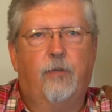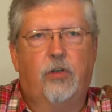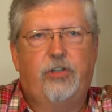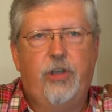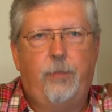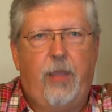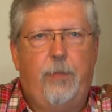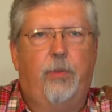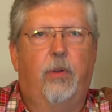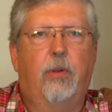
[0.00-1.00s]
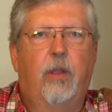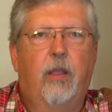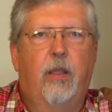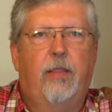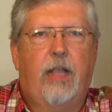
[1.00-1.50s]
For 2 people,
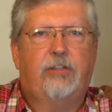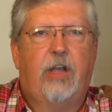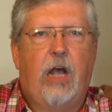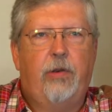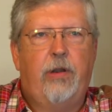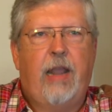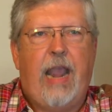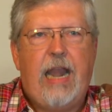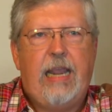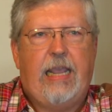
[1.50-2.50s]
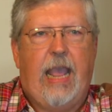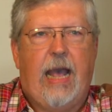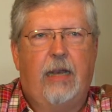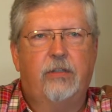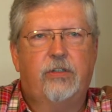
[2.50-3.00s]
that's 180
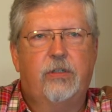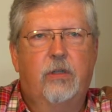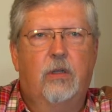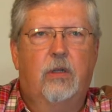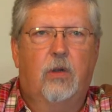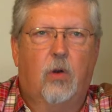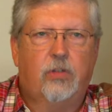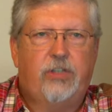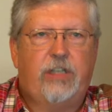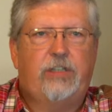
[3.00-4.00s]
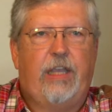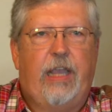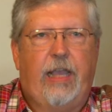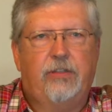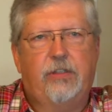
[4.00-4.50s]
gallons, or 60
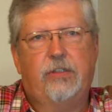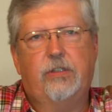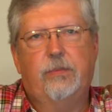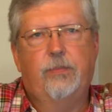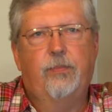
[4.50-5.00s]
cases.